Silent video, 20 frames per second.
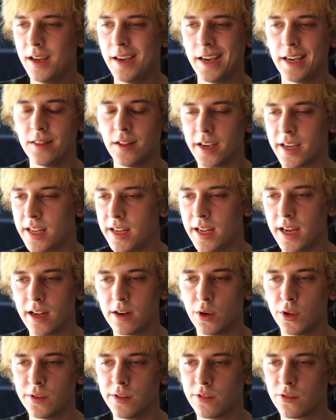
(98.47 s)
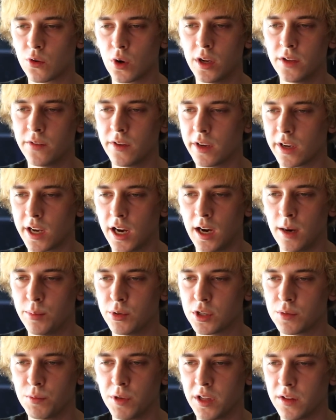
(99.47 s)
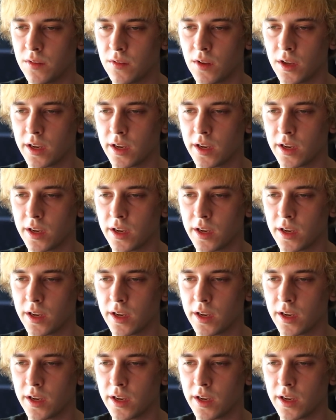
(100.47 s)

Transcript: And like he had all these crazy accomplishments,